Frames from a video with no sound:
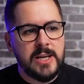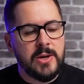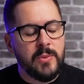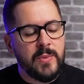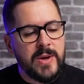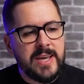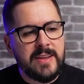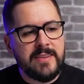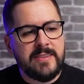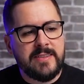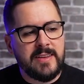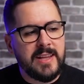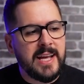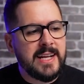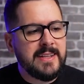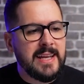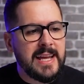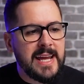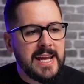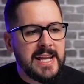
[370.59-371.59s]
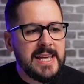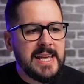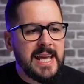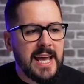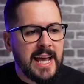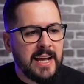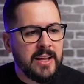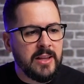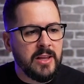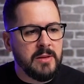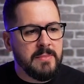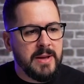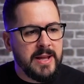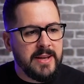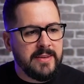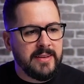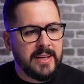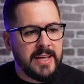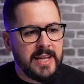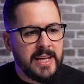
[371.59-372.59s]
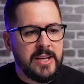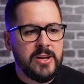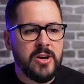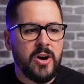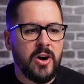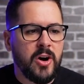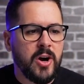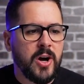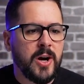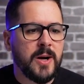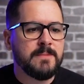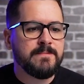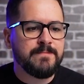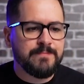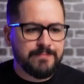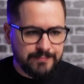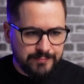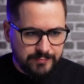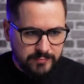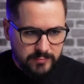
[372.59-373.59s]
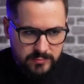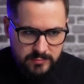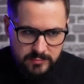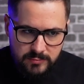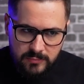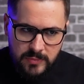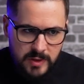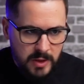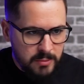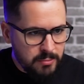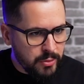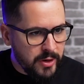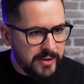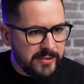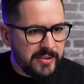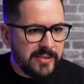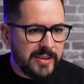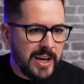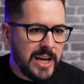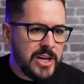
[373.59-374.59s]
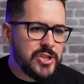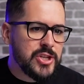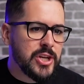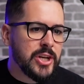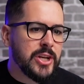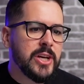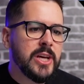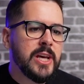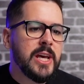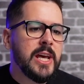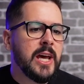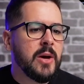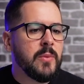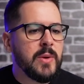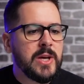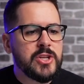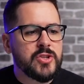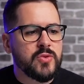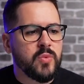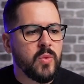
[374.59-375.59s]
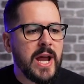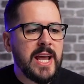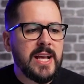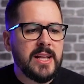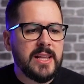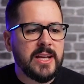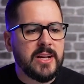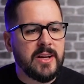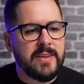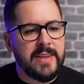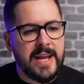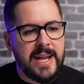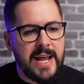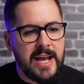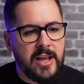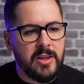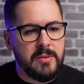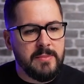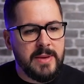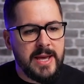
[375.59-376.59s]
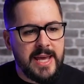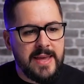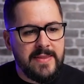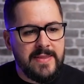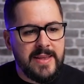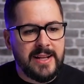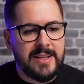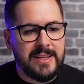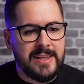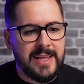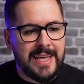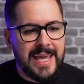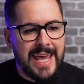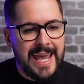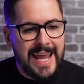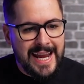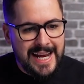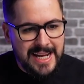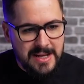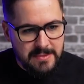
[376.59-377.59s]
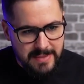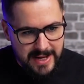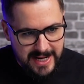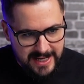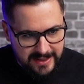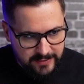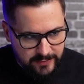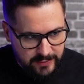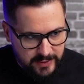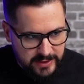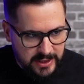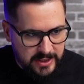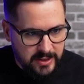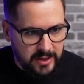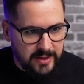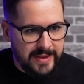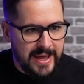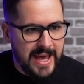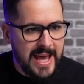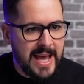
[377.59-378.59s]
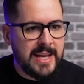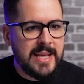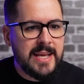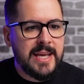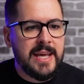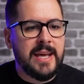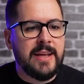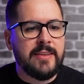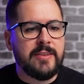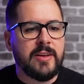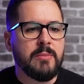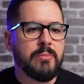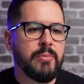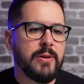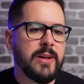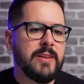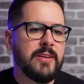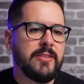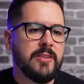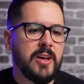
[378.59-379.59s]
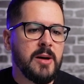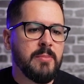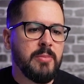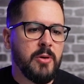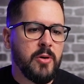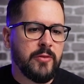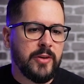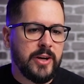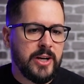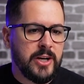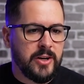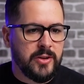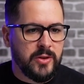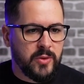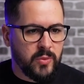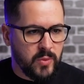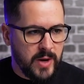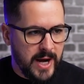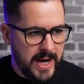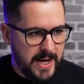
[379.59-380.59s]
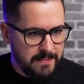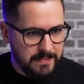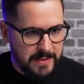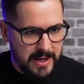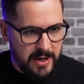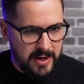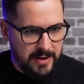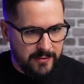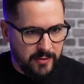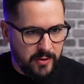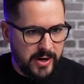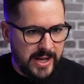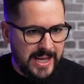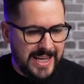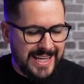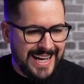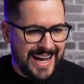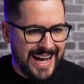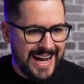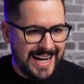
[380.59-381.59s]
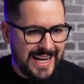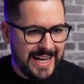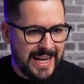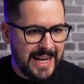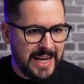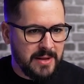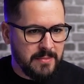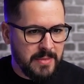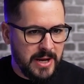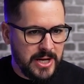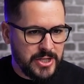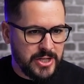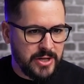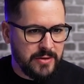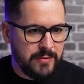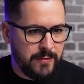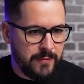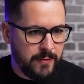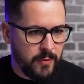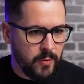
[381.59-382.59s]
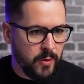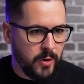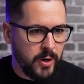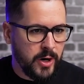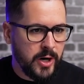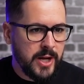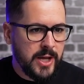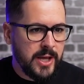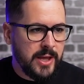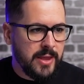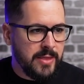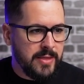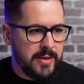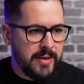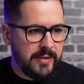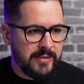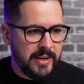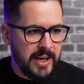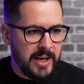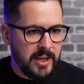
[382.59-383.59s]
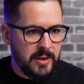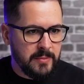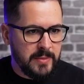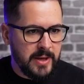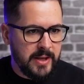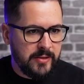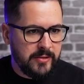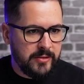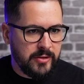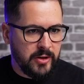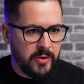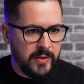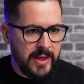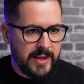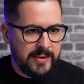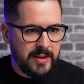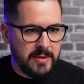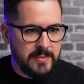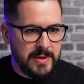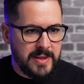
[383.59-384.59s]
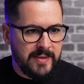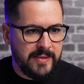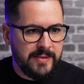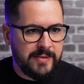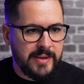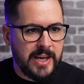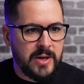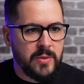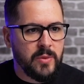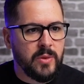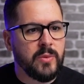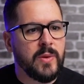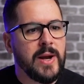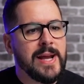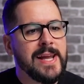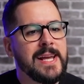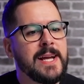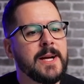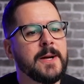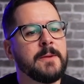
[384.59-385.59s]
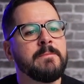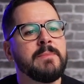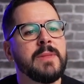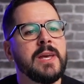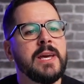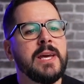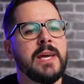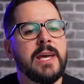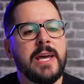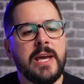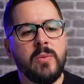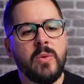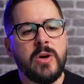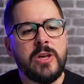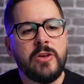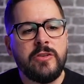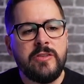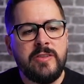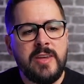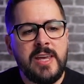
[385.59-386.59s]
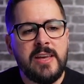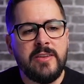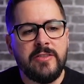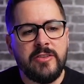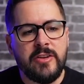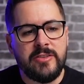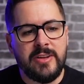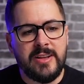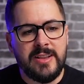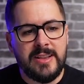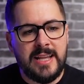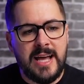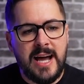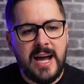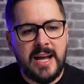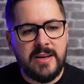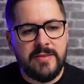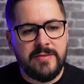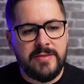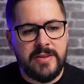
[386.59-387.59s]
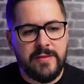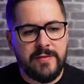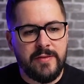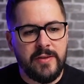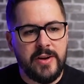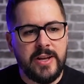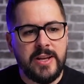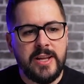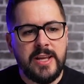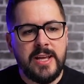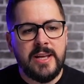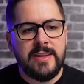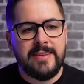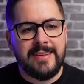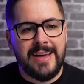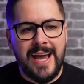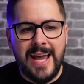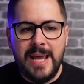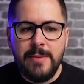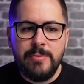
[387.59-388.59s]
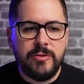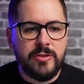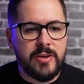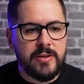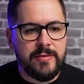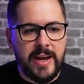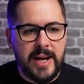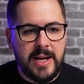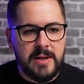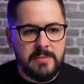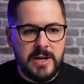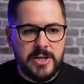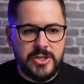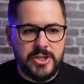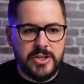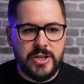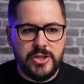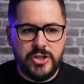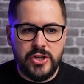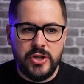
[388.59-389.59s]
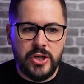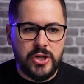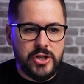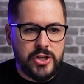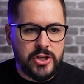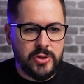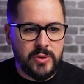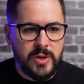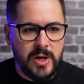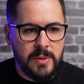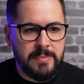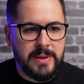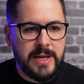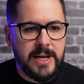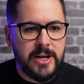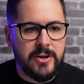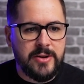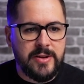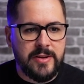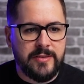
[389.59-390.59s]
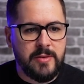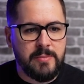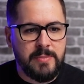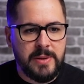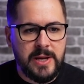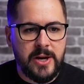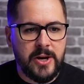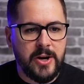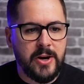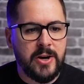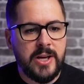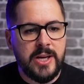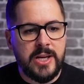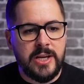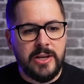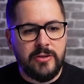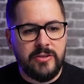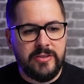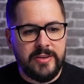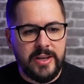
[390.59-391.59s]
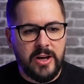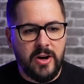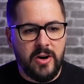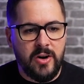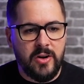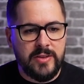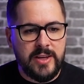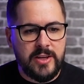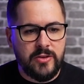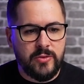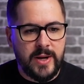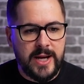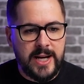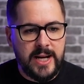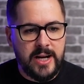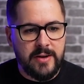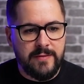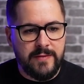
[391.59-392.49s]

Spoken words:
We can select any element in our presentation, and we can just right click on that element and then click animate. If you click on that, it's gonna bring this up over here on the right. Now, I've already got an animation for this element, so that's gonna be the second one right here. And what you'll see is there's a lot of different types of animation that you can do. Appear, disappear, you see all these right here.